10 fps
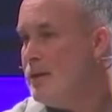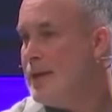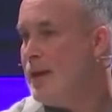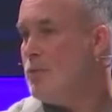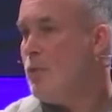
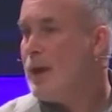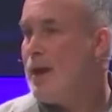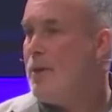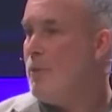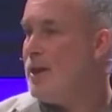That
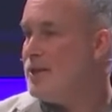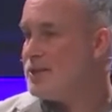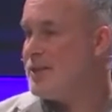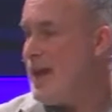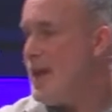what he's
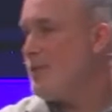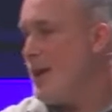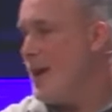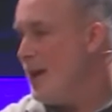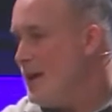saying
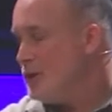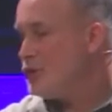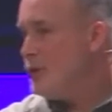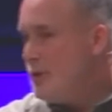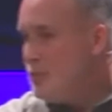right now, it
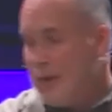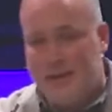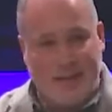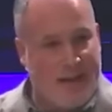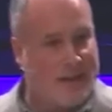shouldn't
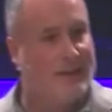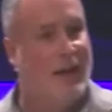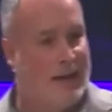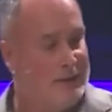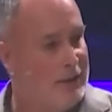be taken
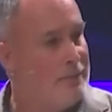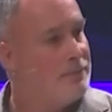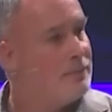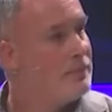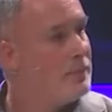lightly.
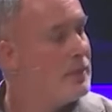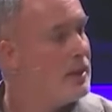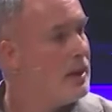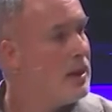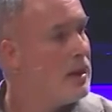
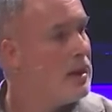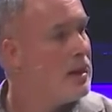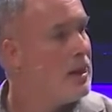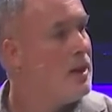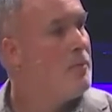
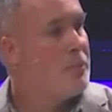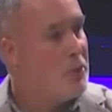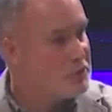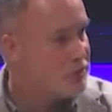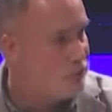
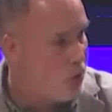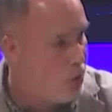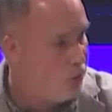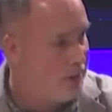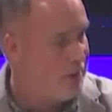Personal
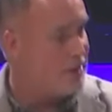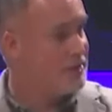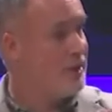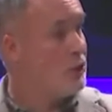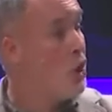
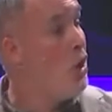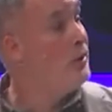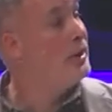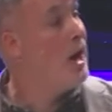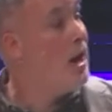holiness and
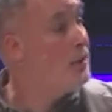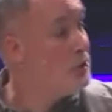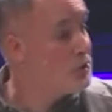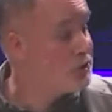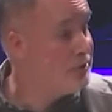calling
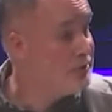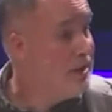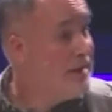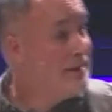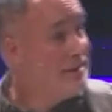others to
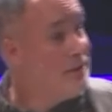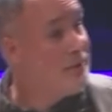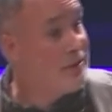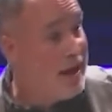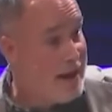live
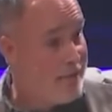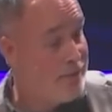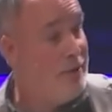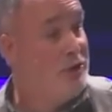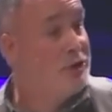a
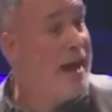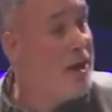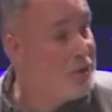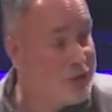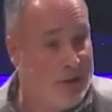life and
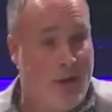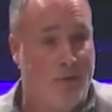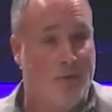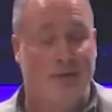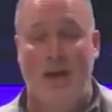challenging
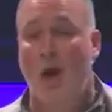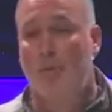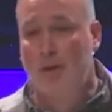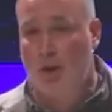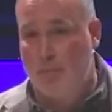others and
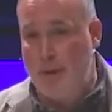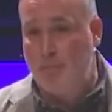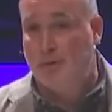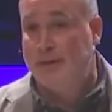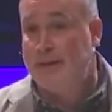helping other
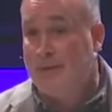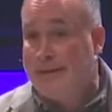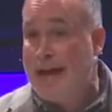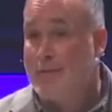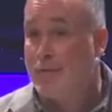people live a
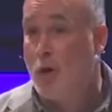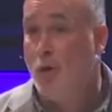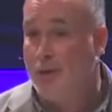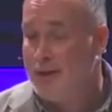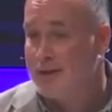life of
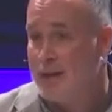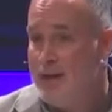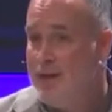holiness